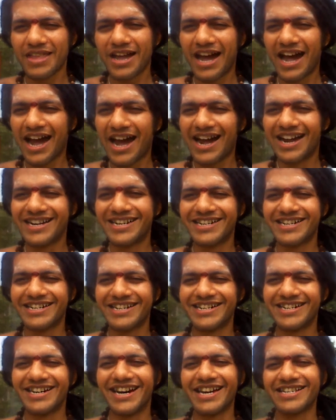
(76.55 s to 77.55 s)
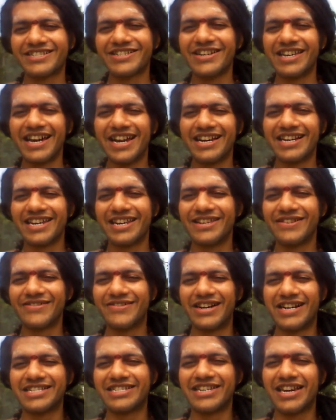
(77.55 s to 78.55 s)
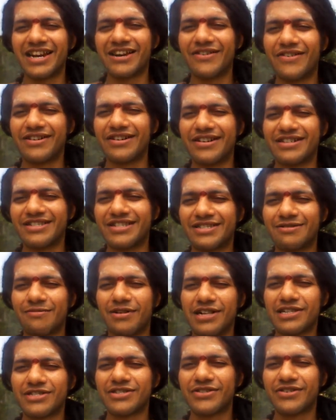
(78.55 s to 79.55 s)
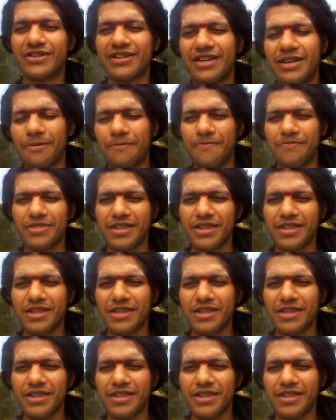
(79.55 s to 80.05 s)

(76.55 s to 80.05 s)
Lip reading: And actually I'll share a small story.